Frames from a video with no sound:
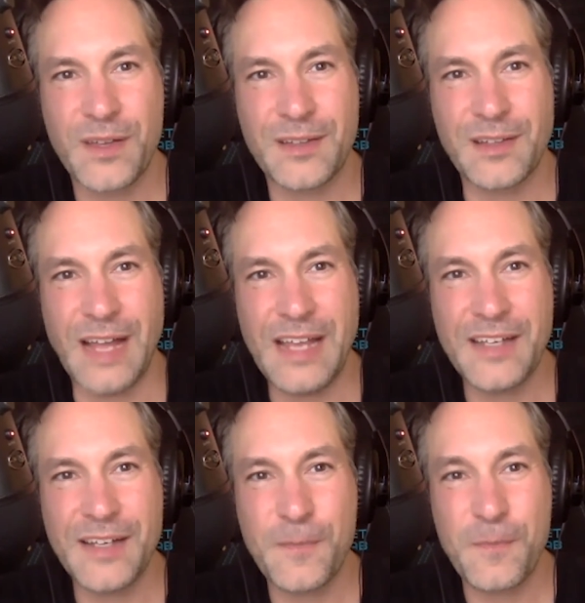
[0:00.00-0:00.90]

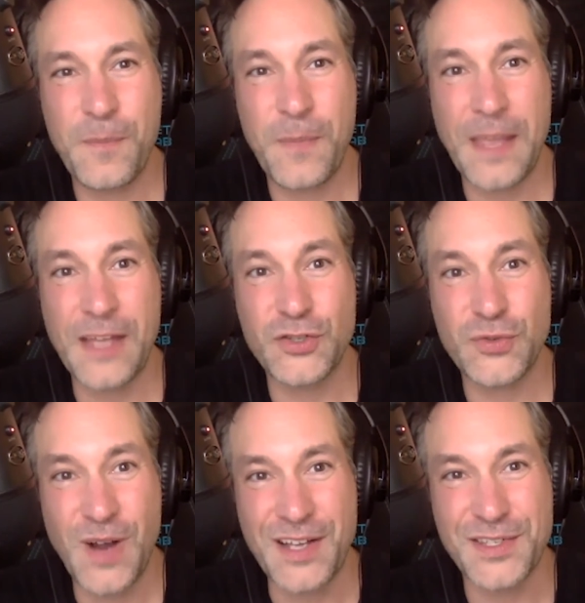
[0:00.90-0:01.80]
like, and
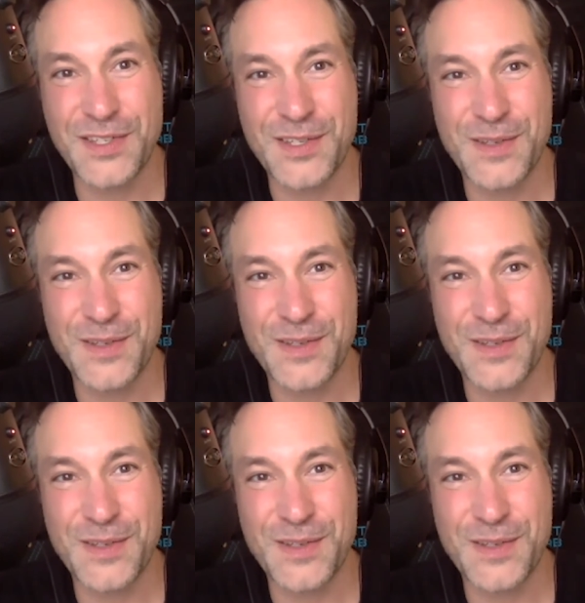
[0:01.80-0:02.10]
trust.